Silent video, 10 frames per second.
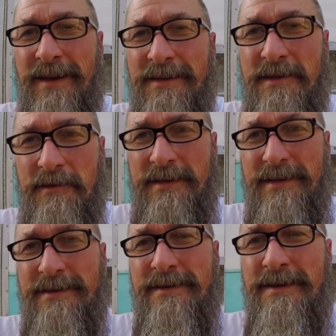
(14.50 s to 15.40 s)
So
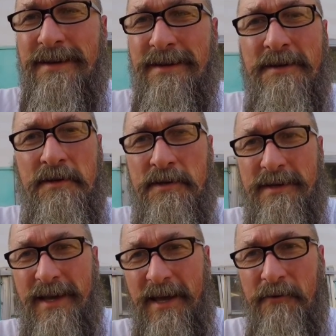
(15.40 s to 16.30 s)
listen,
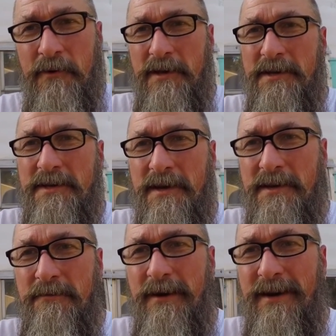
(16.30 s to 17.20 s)
today we're going to
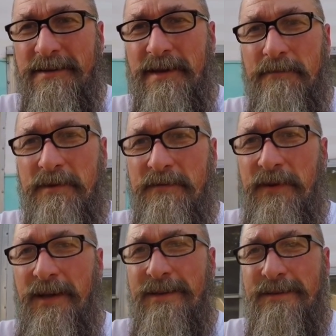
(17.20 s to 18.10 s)
talk about something
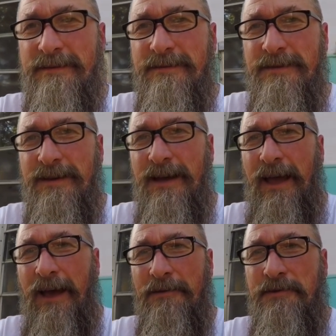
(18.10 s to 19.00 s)
fun.
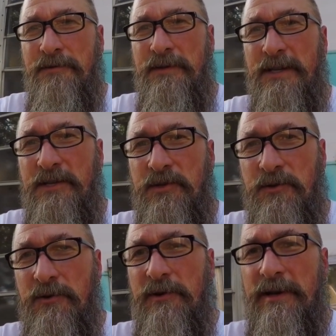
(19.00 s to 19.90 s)
How to
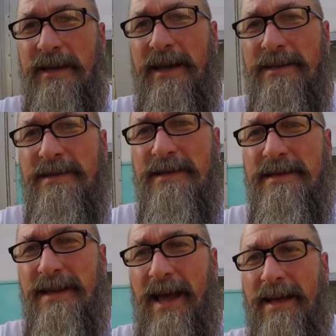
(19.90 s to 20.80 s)
destroy a
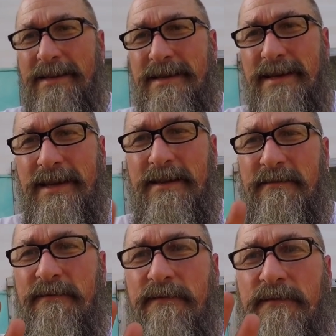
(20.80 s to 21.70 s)
society
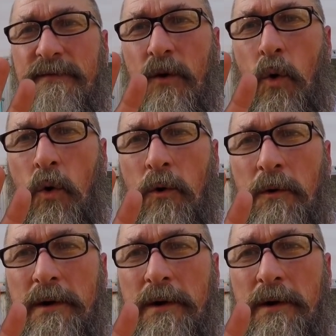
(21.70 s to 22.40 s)
in 4